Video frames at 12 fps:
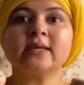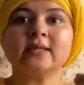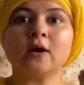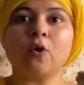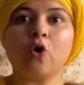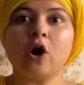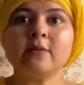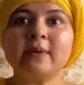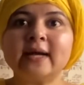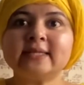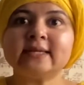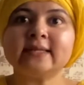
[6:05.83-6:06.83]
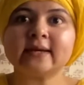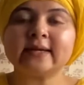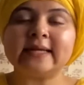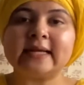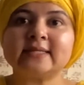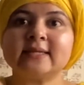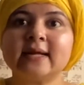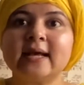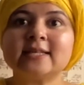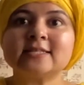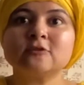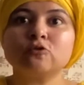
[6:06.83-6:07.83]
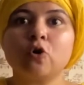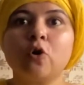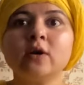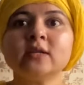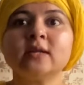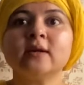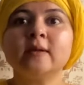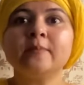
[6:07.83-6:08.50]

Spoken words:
The Almighty, the Creator, has not